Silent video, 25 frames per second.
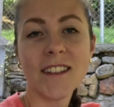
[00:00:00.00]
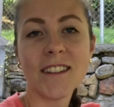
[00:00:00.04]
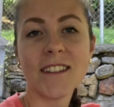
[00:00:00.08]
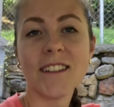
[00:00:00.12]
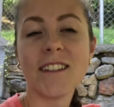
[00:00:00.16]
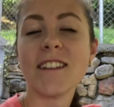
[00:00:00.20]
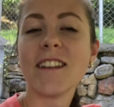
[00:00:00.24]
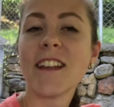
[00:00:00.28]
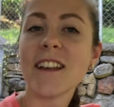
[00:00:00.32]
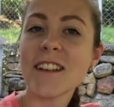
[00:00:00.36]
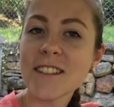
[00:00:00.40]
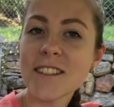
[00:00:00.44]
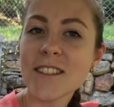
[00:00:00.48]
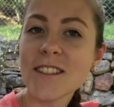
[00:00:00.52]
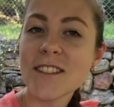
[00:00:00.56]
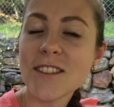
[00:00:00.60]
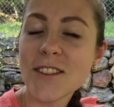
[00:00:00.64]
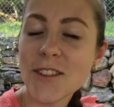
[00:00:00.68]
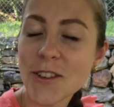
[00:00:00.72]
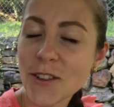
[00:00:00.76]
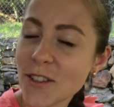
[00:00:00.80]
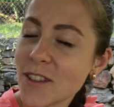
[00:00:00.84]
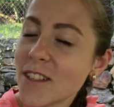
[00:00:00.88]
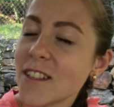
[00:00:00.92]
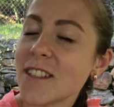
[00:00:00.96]
the next
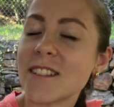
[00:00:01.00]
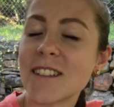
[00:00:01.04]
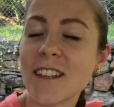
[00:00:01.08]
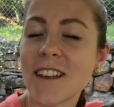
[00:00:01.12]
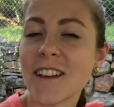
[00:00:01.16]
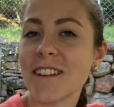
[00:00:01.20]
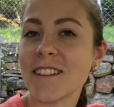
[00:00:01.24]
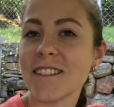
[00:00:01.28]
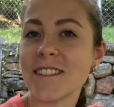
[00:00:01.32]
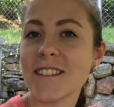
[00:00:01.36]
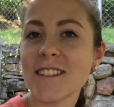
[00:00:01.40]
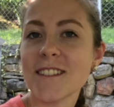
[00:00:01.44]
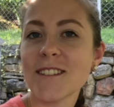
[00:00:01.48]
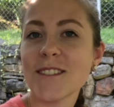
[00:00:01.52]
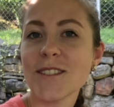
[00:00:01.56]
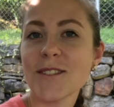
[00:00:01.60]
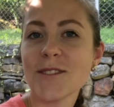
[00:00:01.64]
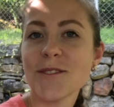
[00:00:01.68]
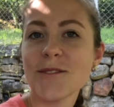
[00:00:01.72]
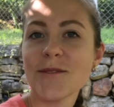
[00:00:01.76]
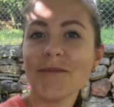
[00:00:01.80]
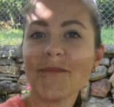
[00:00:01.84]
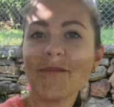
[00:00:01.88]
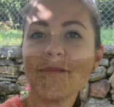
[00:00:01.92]
30 seconds.